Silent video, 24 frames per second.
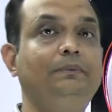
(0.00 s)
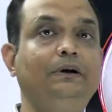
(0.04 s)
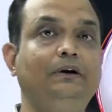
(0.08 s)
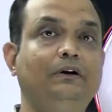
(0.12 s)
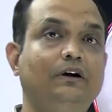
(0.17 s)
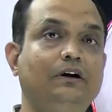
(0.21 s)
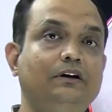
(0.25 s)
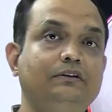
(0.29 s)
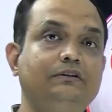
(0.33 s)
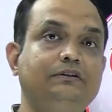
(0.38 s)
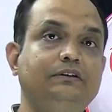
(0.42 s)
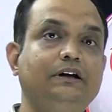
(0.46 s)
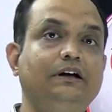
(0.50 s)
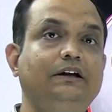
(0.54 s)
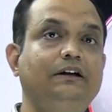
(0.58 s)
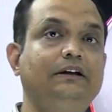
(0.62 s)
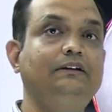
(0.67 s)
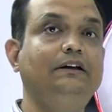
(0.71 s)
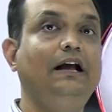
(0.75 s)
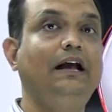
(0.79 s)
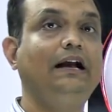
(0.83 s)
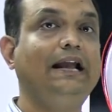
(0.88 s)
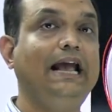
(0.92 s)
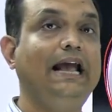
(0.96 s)
because it
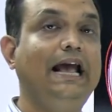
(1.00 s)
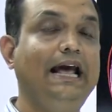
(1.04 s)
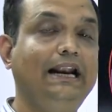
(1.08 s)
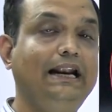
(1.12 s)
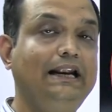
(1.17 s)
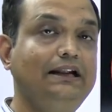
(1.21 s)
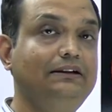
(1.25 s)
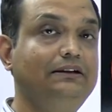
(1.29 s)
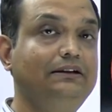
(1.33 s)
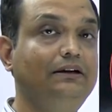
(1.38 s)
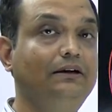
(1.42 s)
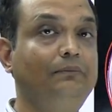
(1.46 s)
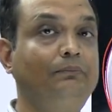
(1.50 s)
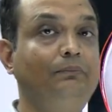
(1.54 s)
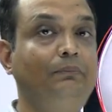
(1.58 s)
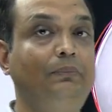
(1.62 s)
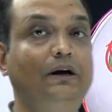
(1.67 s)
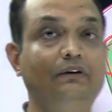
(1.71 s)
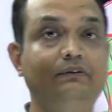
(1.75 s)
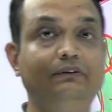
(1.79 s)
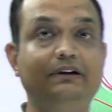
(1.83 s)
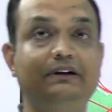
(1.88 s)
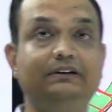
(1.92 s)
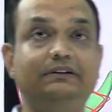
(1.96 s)
is carrying the
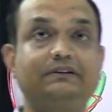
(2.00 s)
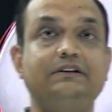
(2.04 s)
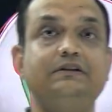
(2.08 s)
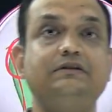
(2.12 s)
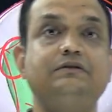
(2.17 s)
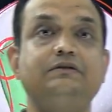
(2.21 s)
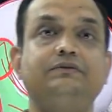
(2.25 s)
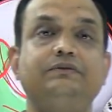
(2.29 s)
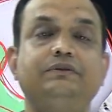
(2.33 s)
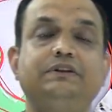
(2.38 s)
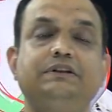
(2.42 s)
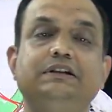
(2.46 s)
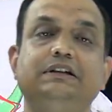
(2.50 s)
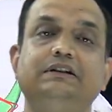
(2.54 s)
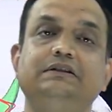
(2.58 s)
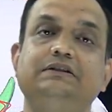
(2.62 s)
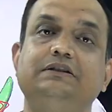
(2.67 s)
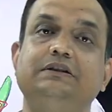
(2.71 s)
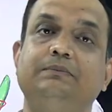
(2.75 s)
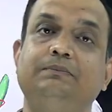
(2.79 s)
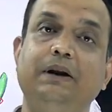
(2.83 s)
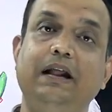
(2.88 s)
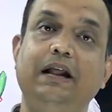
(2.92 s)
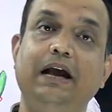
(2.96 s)
blood vessels which are
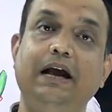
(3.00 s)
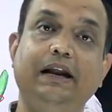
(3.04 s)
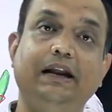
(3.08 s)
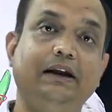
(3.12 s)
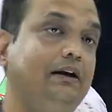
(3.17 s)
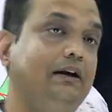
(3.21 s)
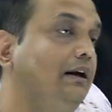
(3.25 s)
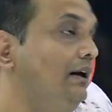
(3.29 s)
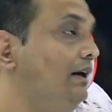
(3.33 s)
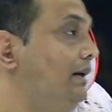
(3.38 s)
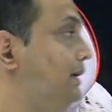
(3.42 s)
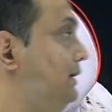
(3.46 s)
supplying